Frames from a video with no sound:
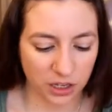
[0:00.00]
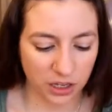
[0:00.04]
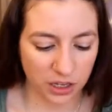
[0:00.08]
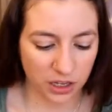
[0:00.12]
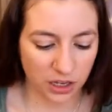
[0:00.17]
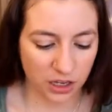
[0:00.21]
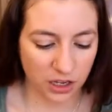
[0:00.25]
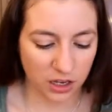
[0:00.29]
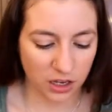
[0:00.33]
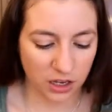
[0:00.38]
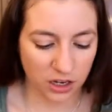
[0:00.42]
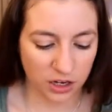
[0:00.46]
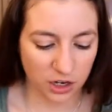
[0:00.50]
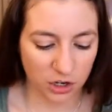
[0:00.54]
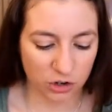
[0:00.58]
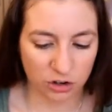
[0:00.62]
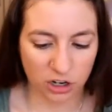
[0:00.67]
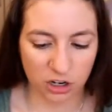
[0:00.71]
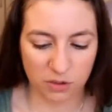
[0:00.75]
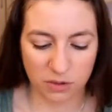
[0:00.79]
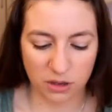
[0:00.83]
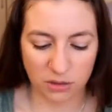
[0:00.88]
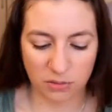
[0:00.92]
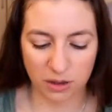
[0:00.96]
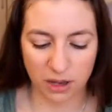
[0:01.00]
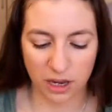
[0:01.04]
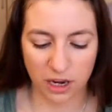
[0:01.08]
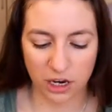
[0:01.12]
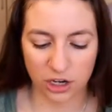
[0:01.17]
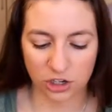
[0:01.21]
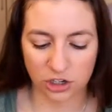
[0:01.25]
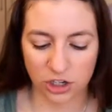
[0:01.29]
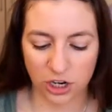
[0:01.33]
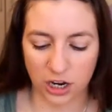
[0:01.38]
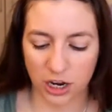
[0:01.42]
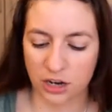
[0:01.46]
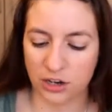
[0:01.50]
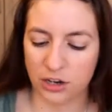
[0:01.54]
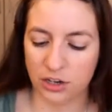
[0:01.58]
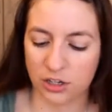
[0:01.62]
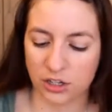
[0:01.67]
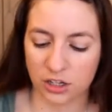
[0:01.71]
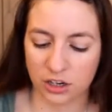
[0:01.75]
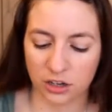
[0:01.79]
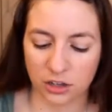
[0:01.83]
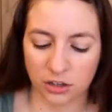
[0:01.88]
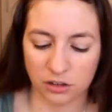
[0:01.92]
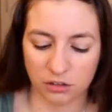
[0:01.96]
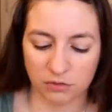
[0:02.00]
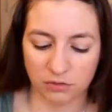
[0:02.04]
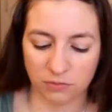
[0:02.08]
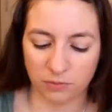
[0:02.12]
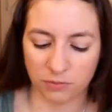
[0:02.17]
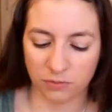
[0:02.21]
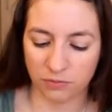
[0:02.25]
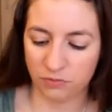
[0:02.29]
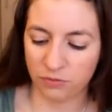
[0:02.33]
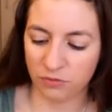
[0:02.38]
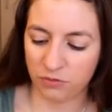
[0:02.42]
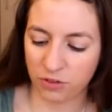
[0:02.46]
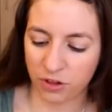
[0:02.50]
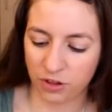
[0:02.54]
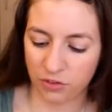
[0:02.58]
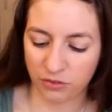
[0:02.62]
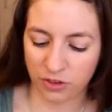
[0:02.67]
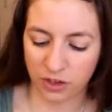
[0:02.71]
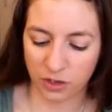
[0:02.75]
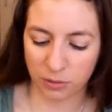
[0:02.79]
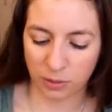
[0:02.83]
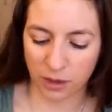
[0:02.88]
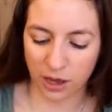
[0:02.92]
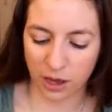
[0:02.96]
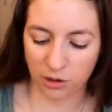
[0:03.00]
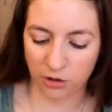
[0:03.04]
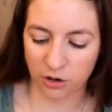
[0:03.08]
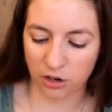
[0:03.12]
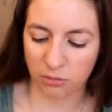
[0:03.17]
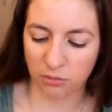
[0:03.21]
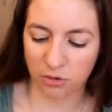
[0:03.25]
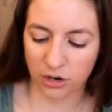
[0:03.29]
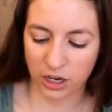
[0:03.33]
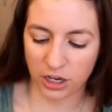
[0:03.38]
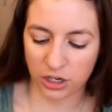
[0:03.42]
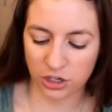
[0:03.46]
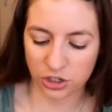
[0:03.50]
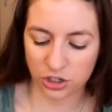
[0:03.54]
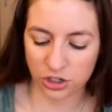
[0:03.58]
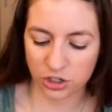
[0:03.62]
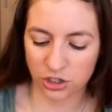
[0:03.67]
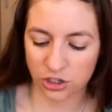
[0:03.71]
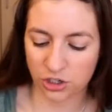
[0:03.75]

in creamy beige and just a fluffy powder brush.